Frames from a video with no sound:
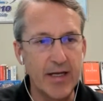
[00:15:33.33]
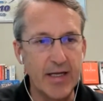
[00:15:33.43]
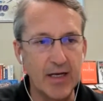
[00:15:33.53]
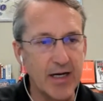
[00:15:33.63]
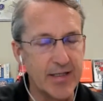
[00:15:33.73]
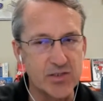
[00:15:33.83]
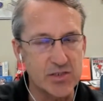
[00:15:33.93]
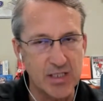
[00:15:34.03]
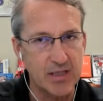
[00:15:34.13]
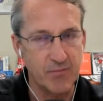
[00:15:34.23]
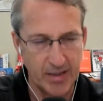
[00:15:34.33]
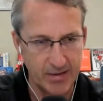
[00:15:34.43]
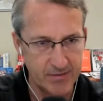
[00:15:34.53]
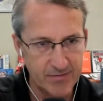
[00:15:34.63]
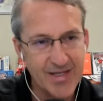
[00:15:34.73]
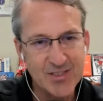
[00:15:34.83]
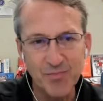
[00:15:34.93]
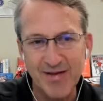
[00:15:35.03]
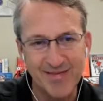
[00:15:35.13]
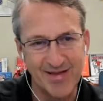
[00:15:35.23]
And I just get mad. That's
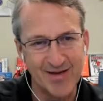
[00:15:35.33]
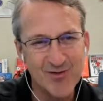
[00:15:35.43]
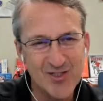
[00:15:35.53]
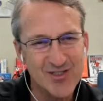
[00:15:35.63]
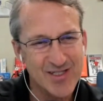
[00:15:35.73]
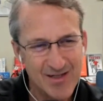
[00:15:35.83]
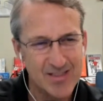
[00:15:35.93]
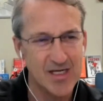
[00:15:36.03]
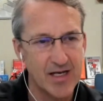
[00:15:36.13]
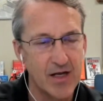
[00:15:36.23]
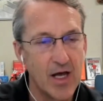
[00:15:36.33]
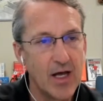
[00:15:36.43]
my thing, which is kind of sad